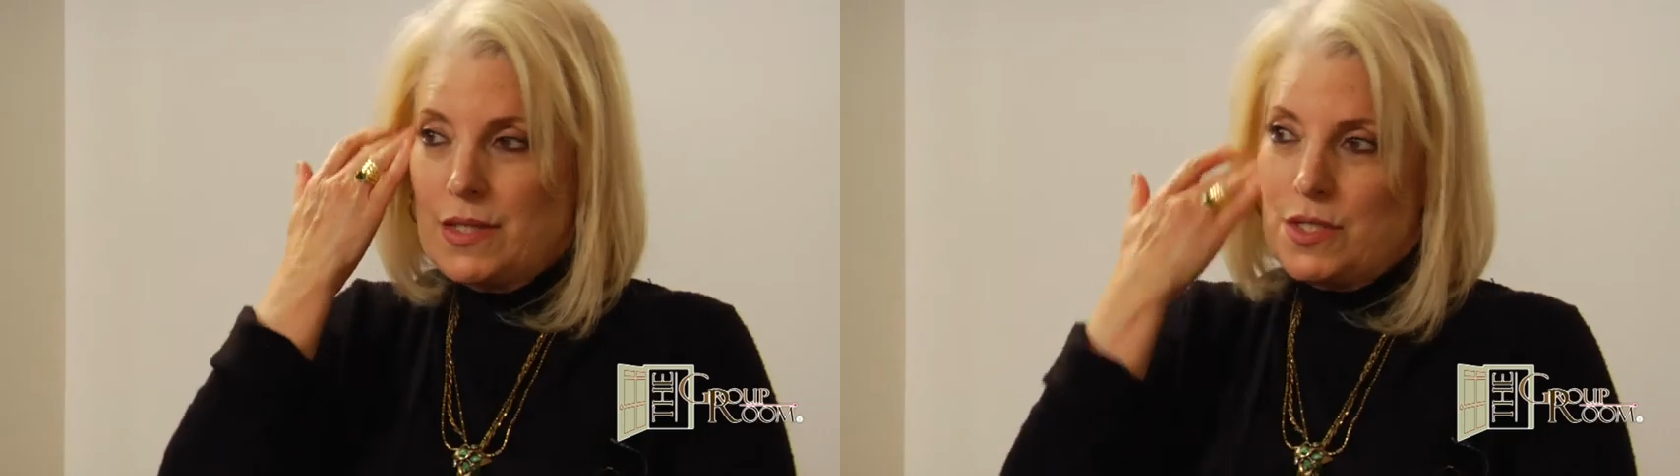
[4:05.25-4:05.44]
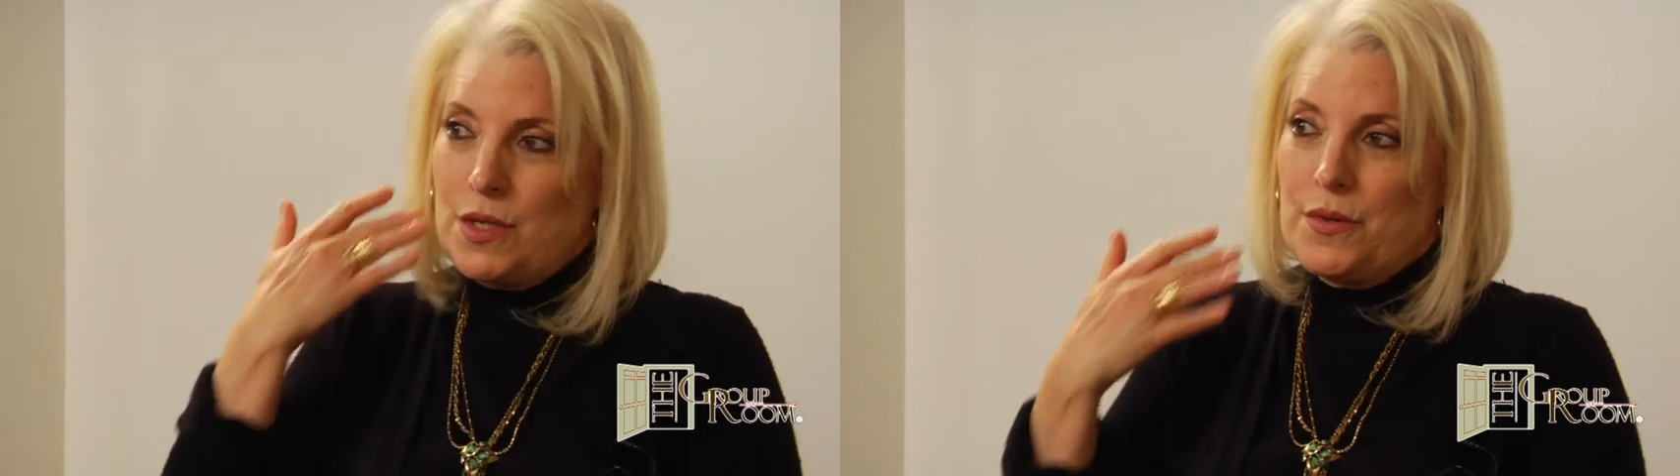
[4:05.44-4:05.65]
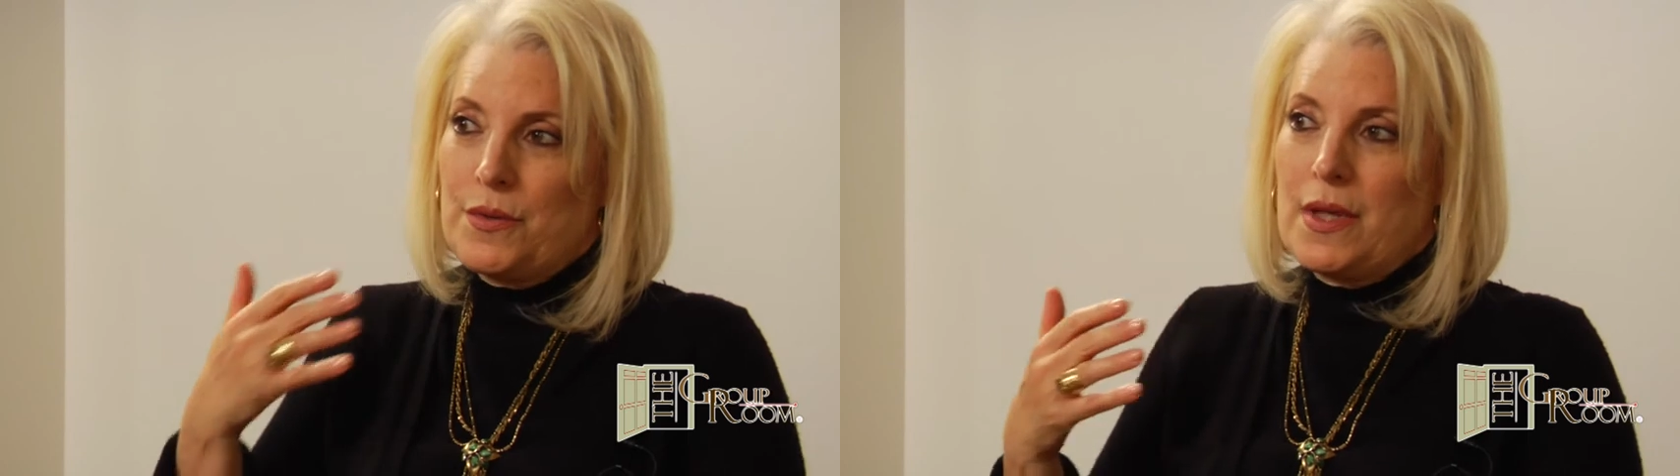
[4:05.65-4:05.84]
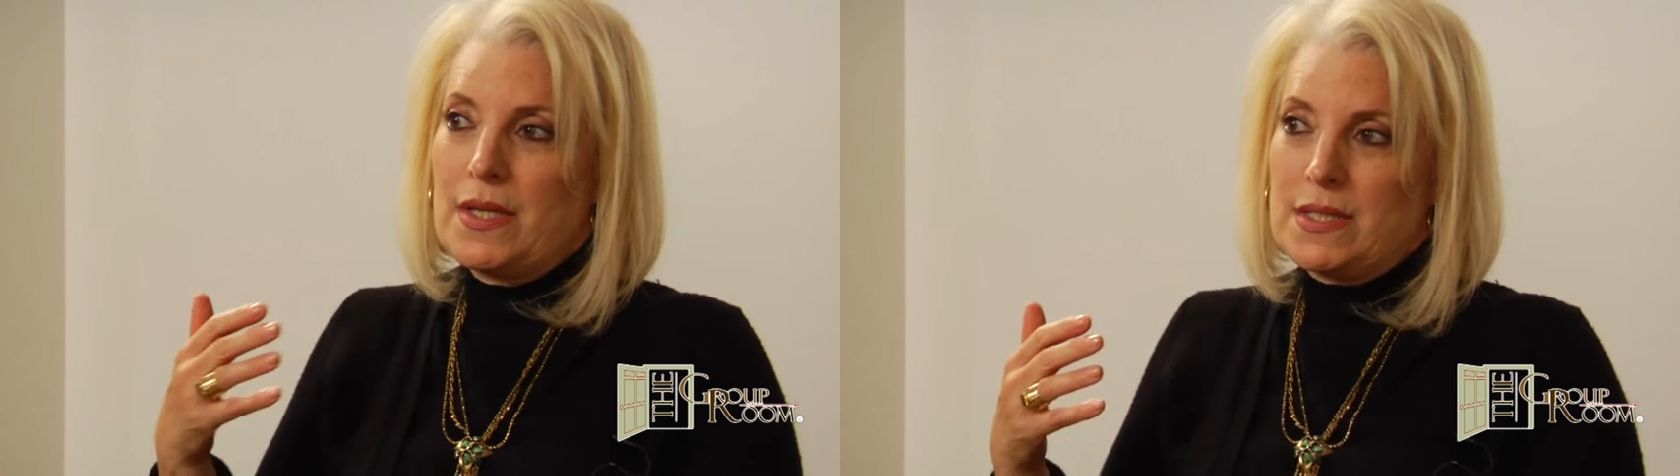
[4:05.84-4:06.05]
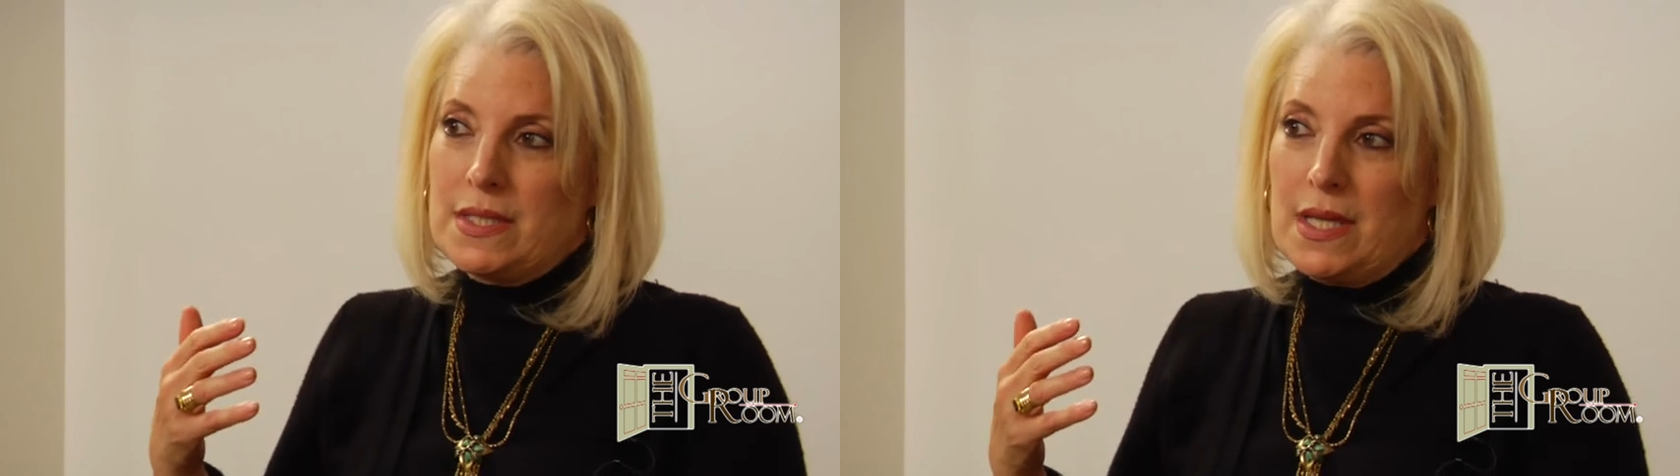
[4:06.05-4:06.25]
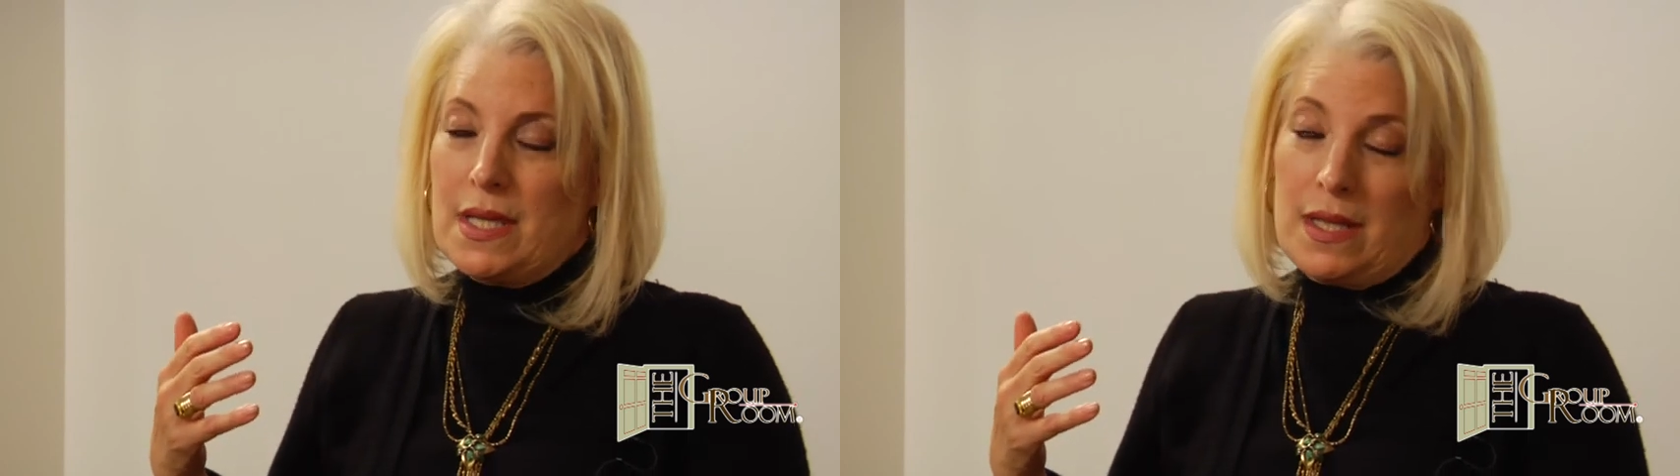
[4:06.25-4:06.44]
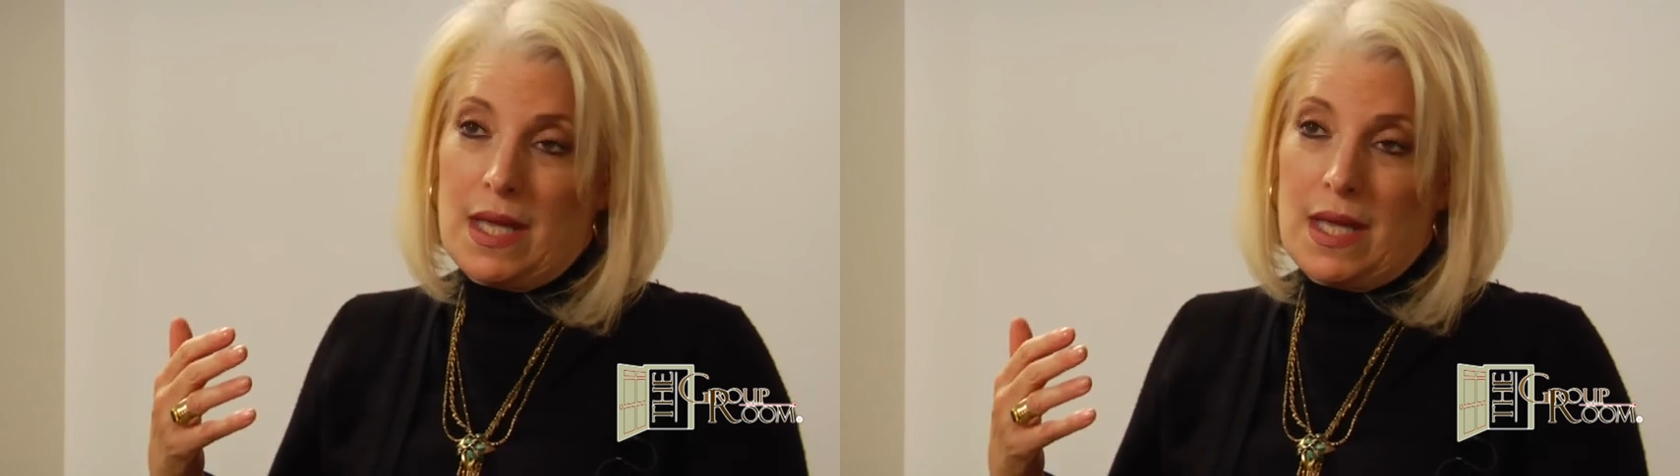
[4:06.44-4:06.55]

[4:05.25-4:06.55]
And so it's it,